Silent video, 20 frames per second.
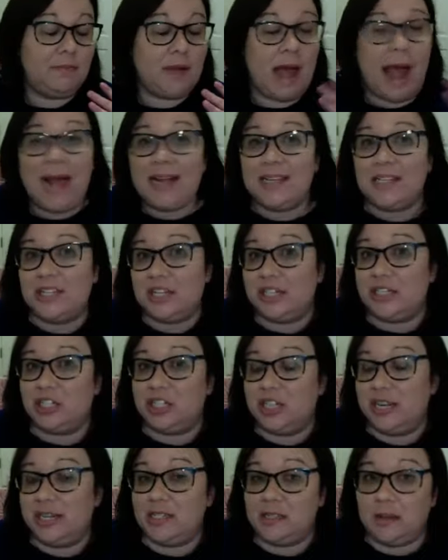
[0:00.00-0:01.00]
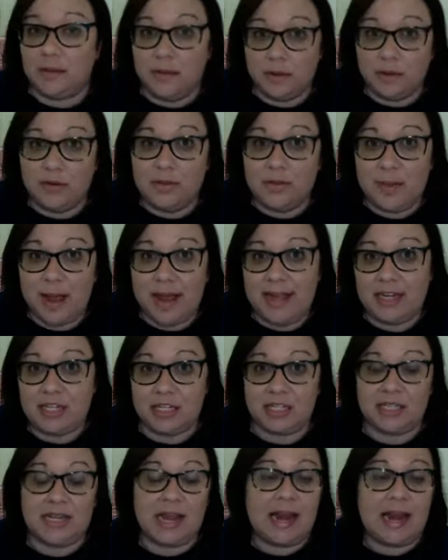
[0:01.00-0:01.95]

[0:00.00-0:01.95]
accent shades on those pages